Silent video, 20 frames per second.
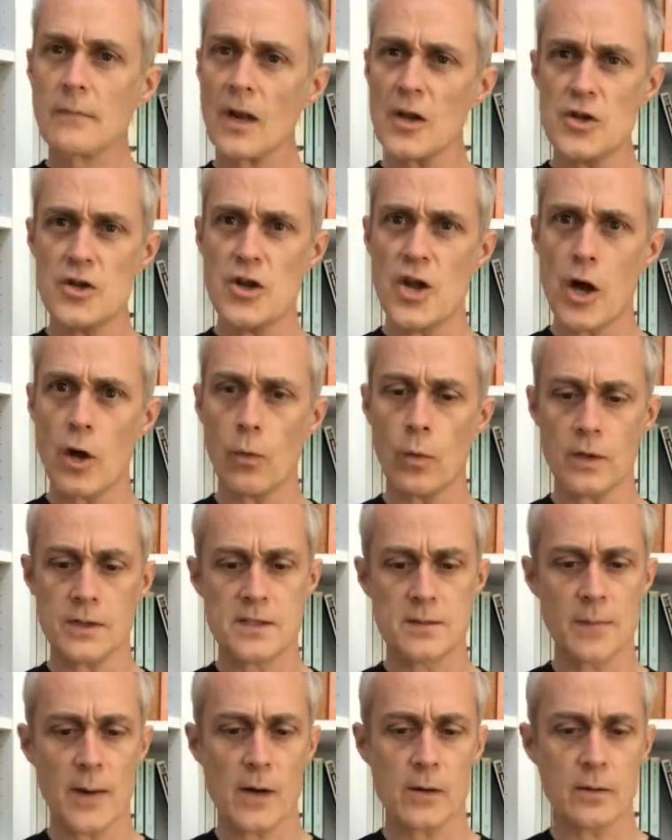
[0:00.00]
No one
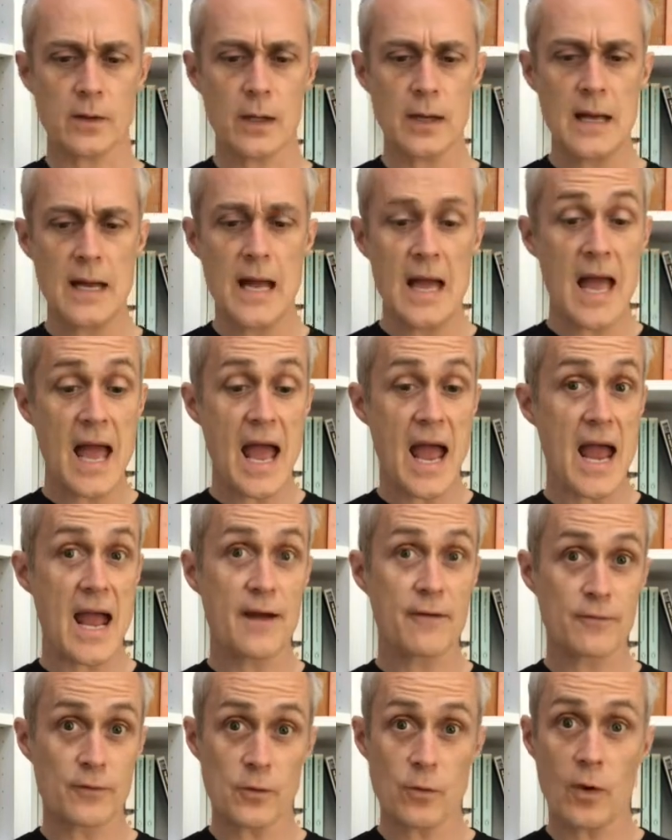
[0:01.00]
spoke.
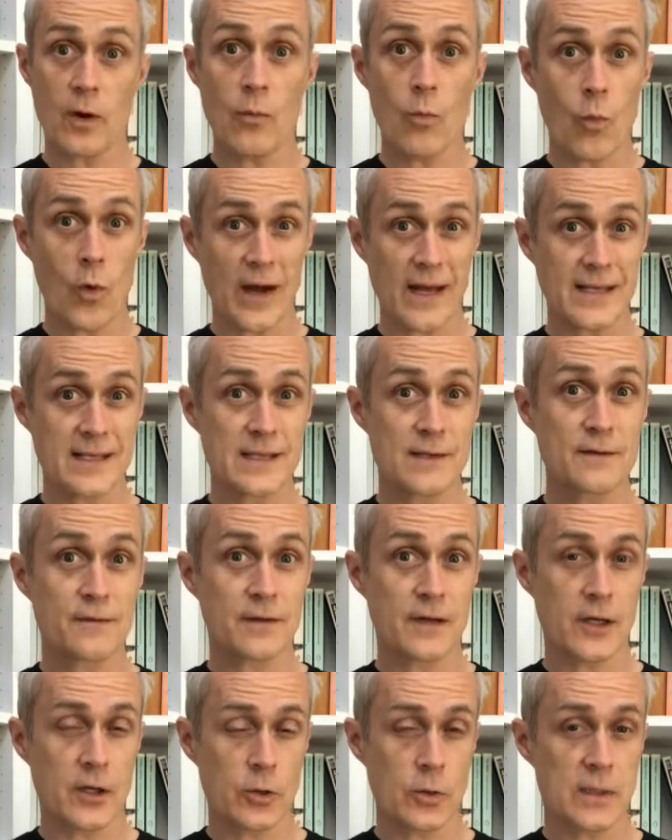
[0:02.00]
Everyone waited for
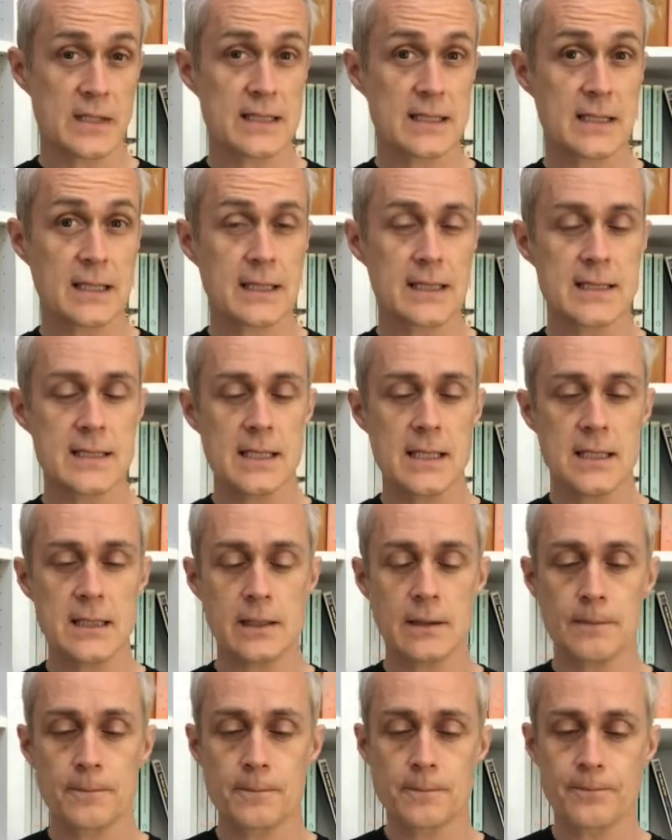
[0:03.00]
Lewis to continue.
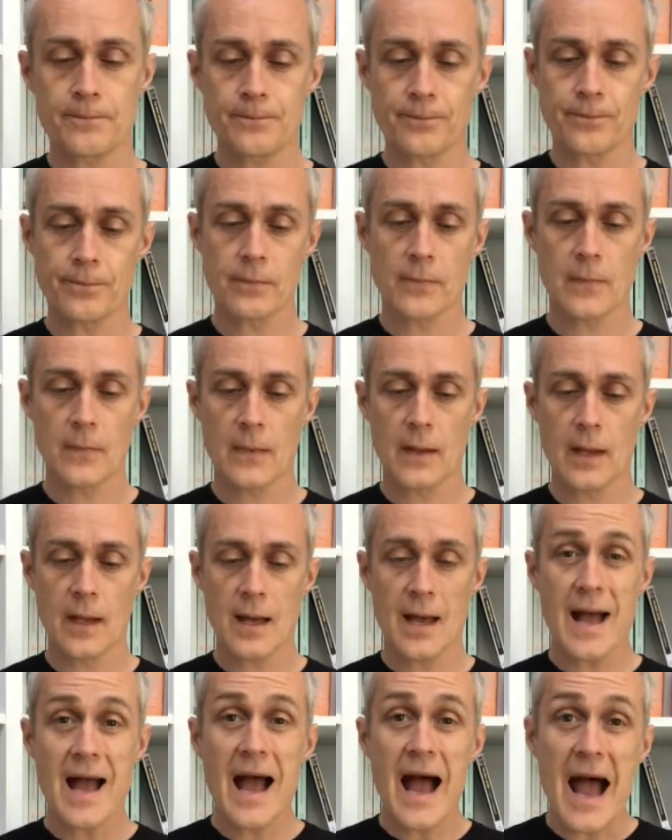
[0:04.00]

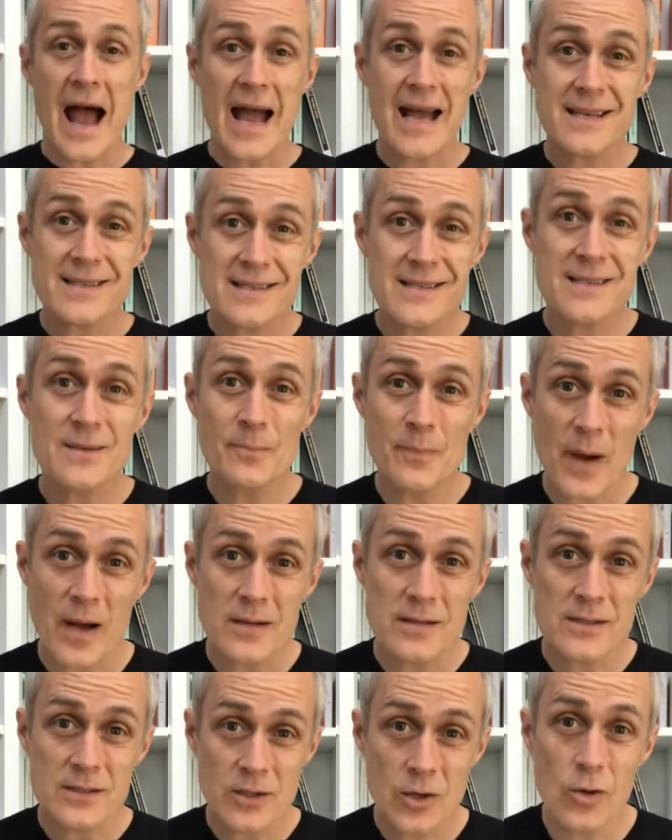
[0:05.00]
As the
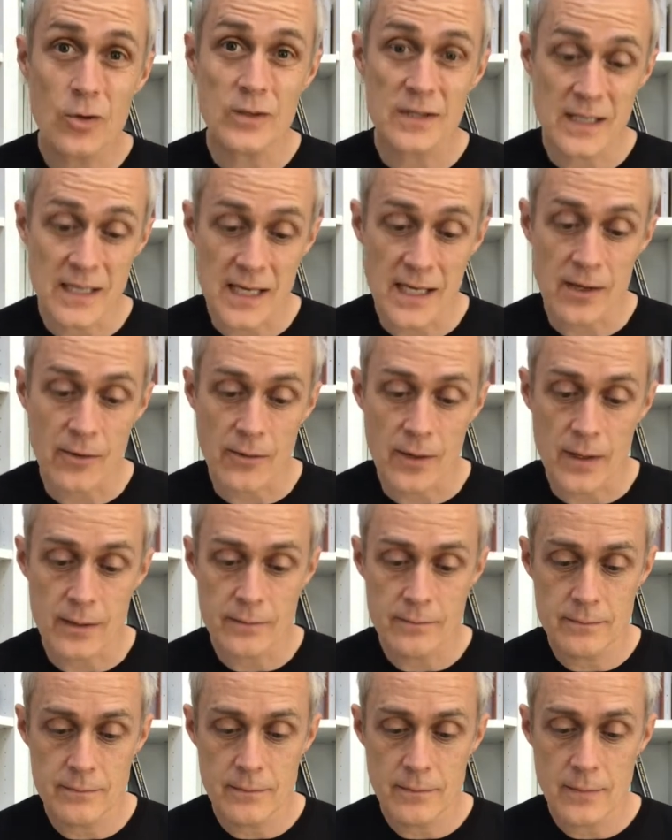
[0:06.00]
bus got nearer,
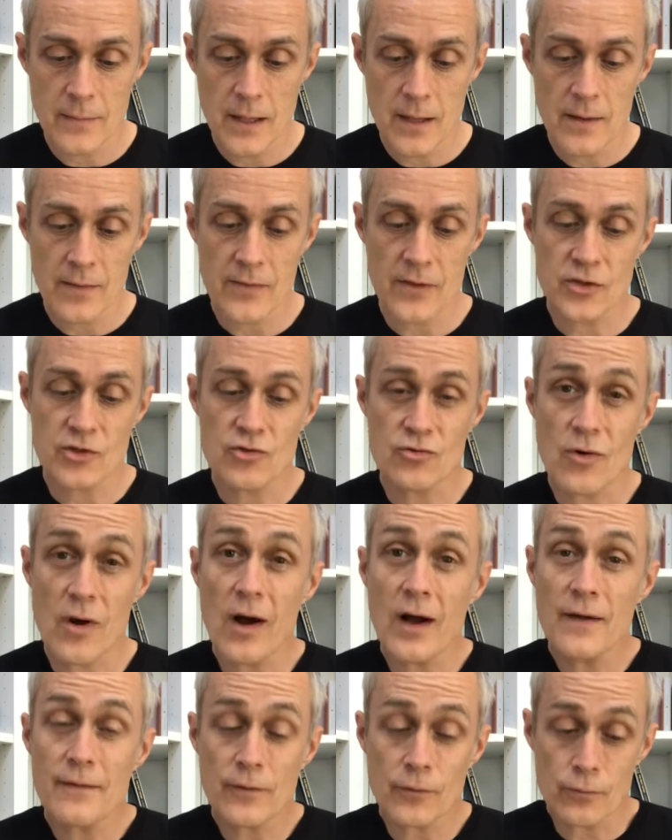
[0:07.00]
the
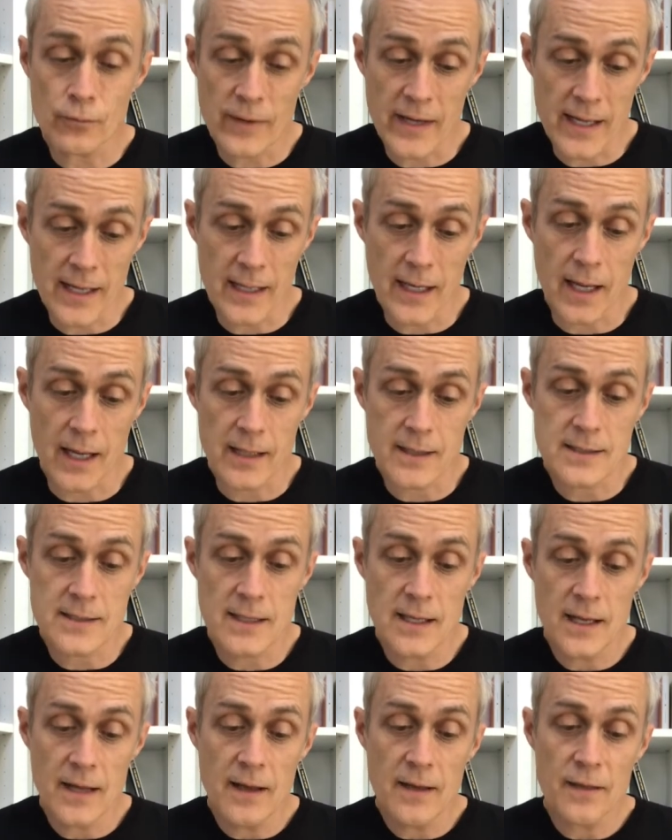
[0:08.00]
driver realised
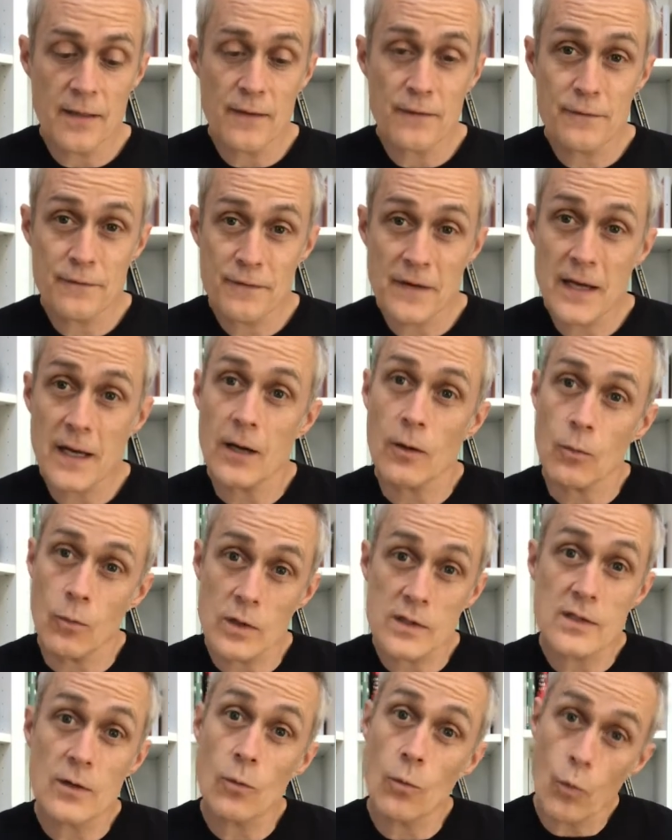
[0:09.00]
the figure was
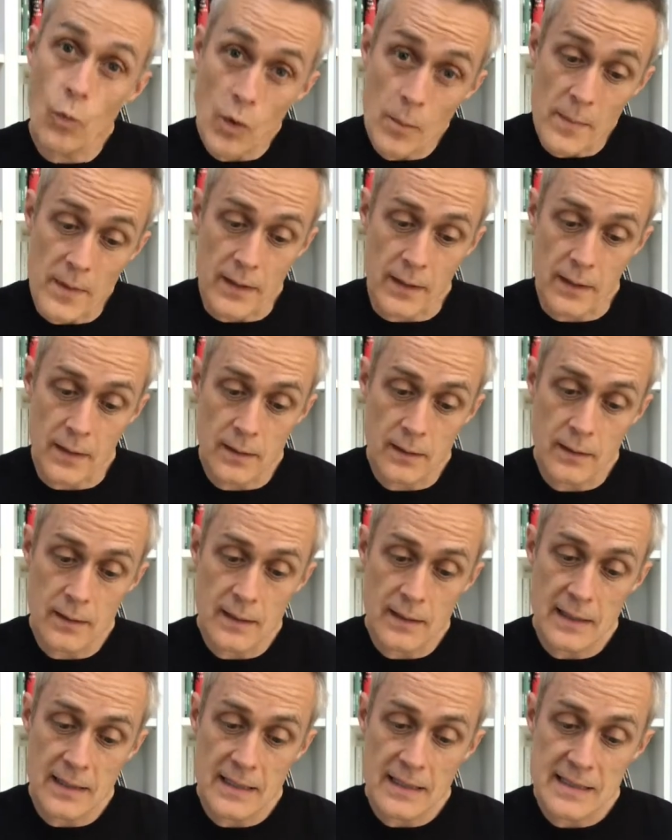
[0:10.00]
a woman
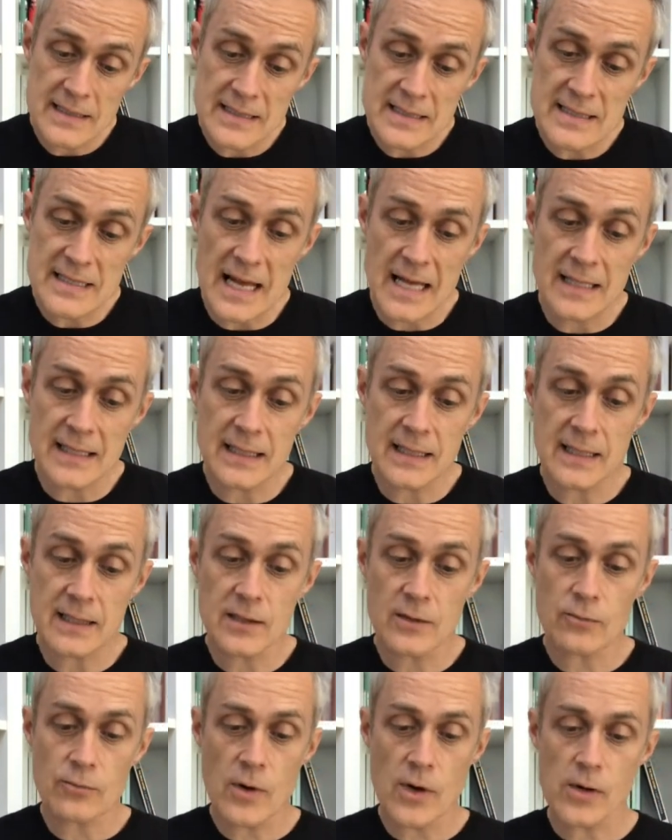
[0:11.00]
standing in the
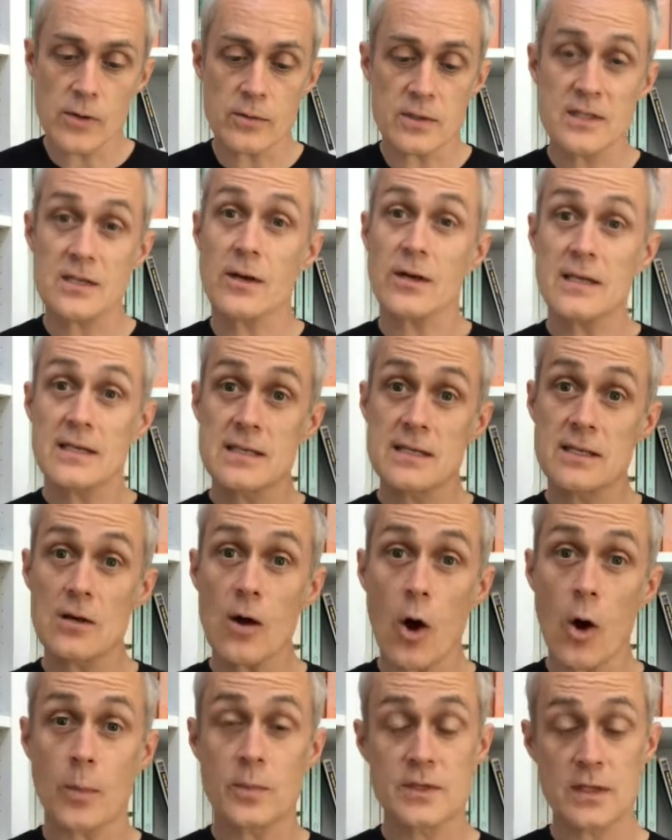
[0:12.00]
road, so he
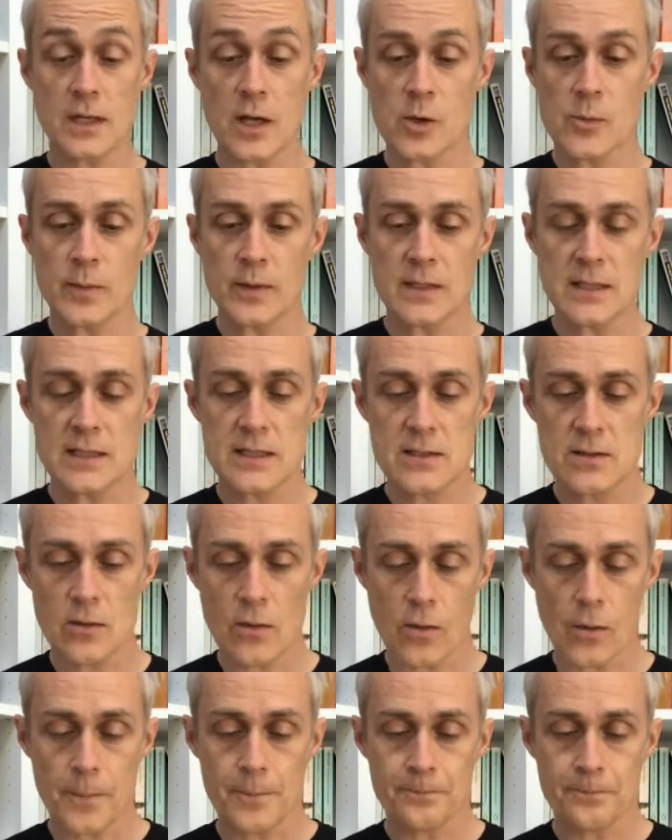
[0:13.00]
stopped and opened his door.